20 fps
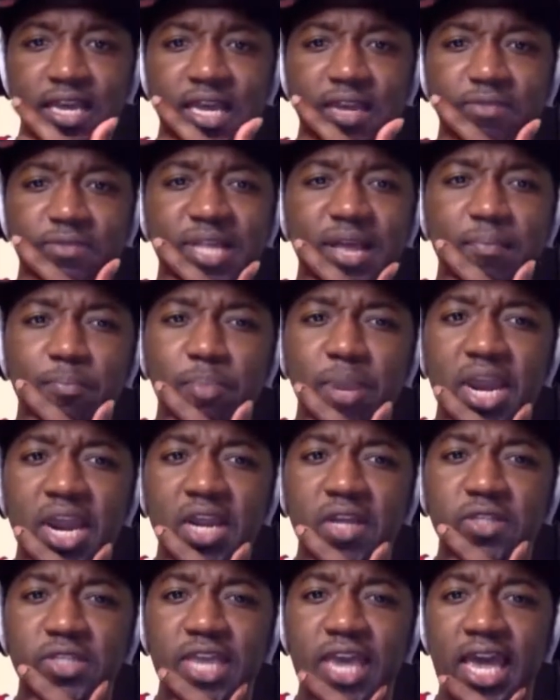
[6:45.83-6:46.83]
That
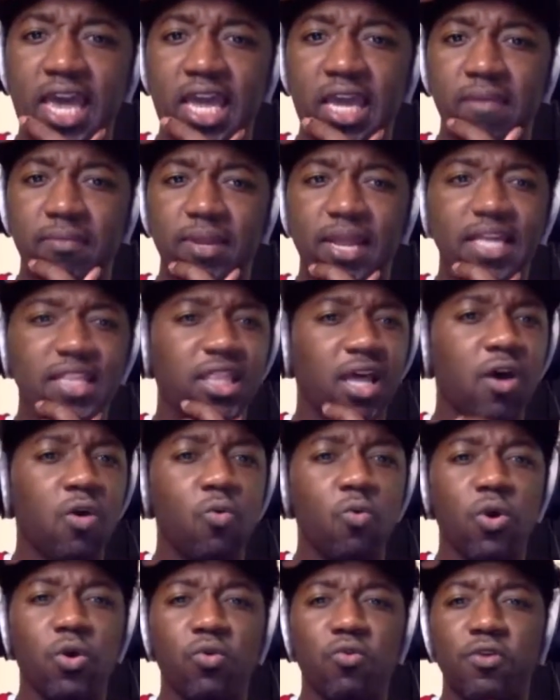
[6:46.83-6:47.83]
Bears game. And they
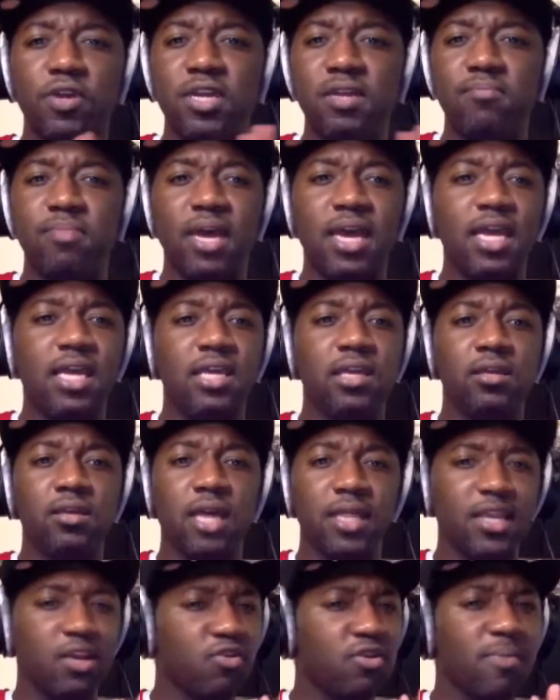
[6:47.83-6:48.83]
thought, well, Green Bay
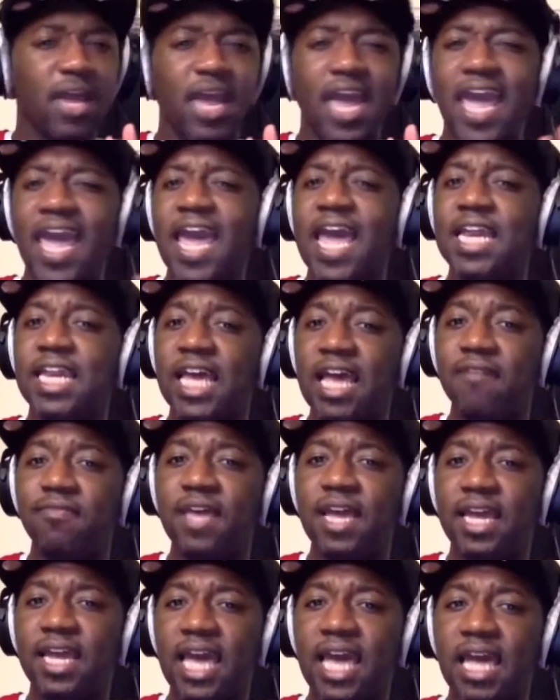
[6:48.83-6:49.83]
had to have
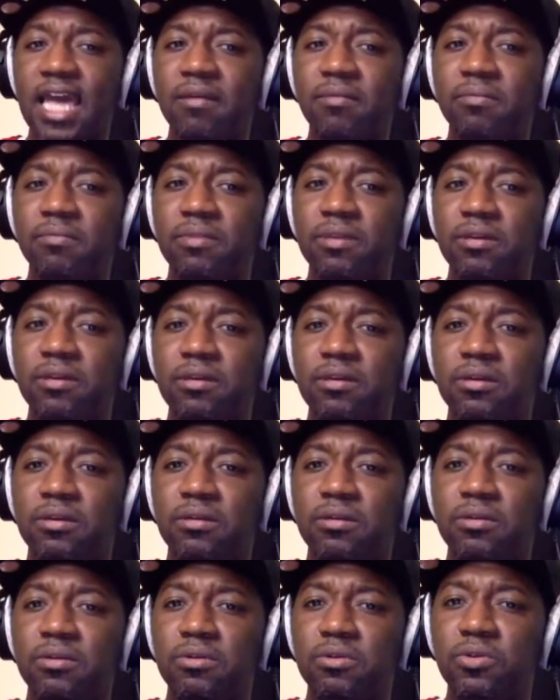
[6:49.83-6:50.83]
that game
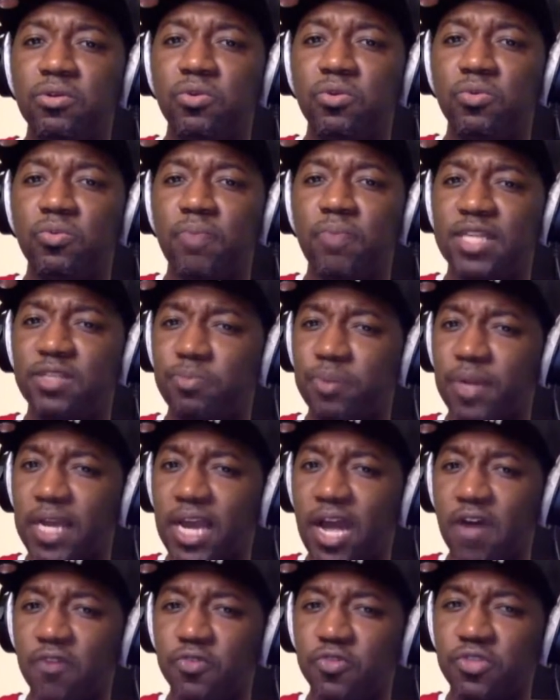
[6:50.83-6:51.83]
to make the
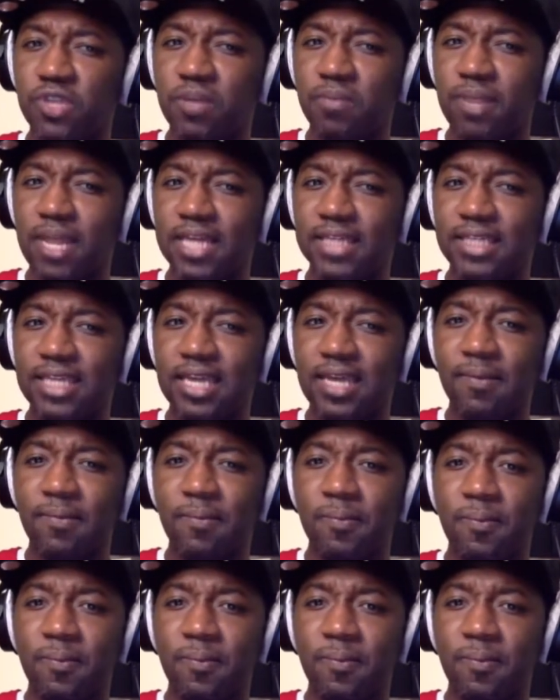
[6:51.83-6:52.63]
playoffs or something like that.